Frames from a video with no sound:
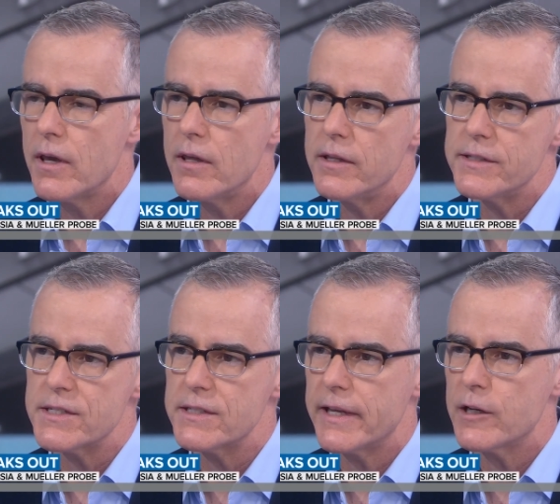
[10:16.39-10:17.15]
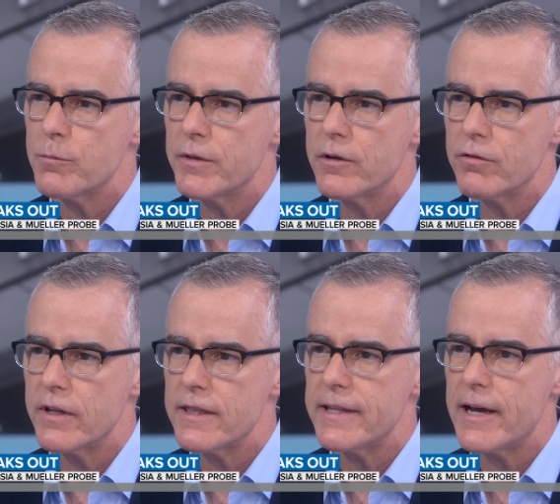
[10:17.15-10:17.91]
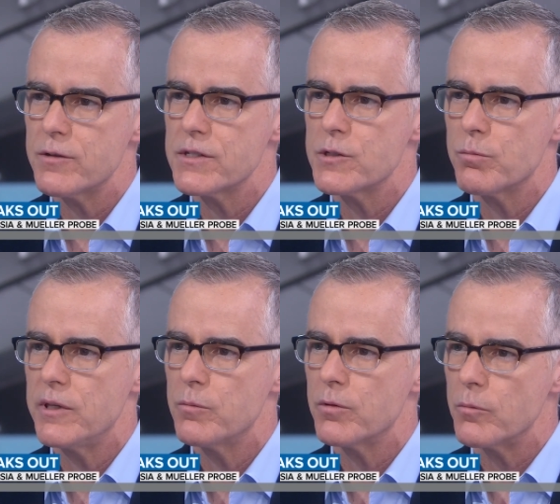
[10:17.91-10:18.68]
And then to stand up there in front of thousands of
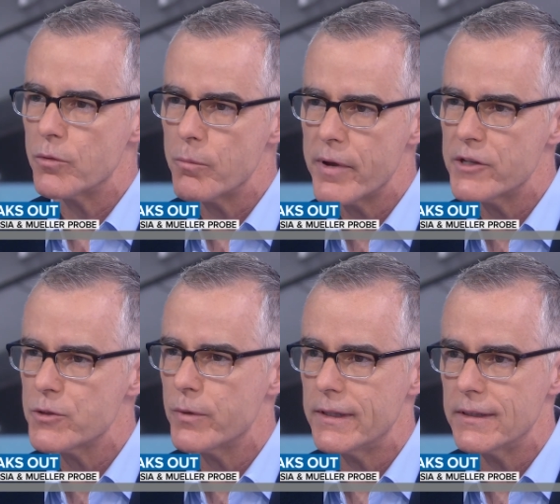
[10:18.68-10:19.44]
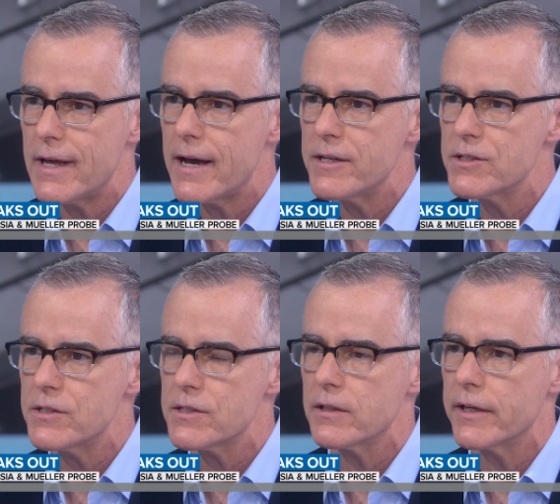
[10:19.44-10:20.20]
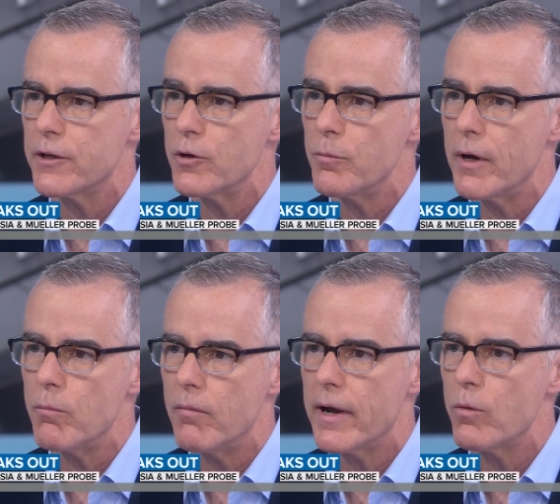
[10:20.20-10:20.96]
people and perpetuate lies and slander
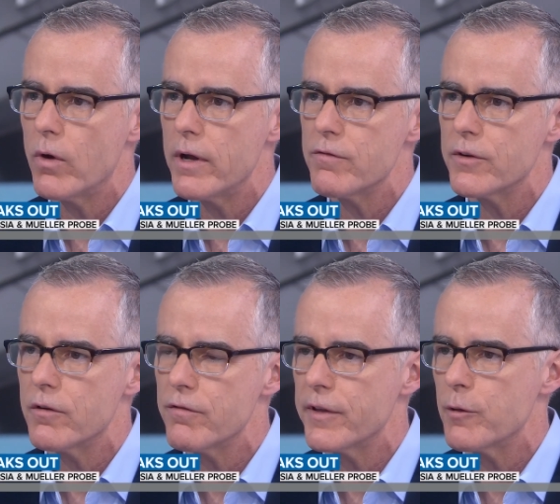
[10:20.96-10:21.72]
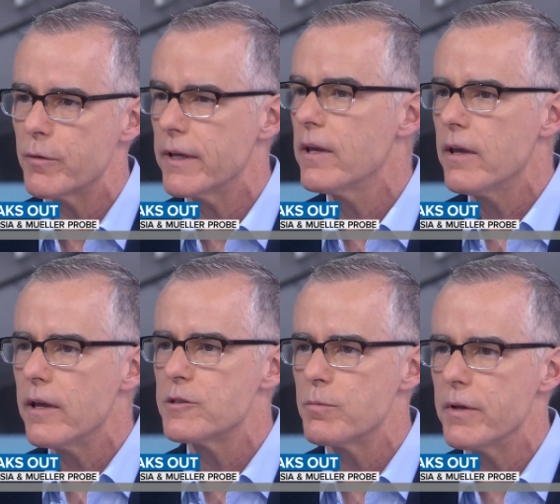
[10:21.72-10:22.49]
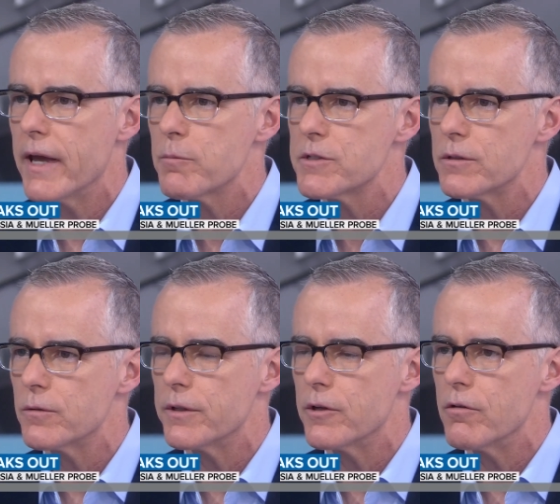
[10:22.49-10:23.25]
about my wife and our family, it's been
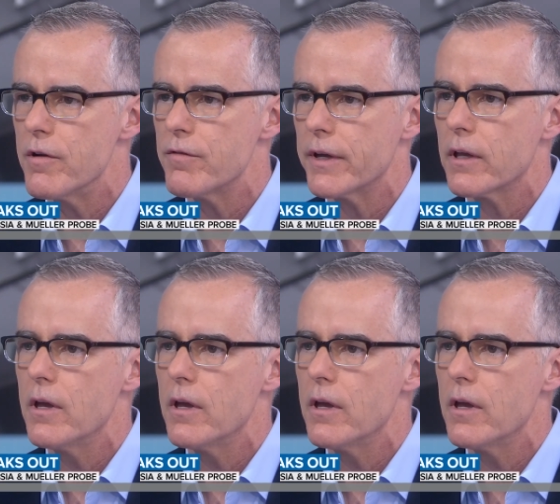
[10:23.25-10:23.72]
absolutely horrific.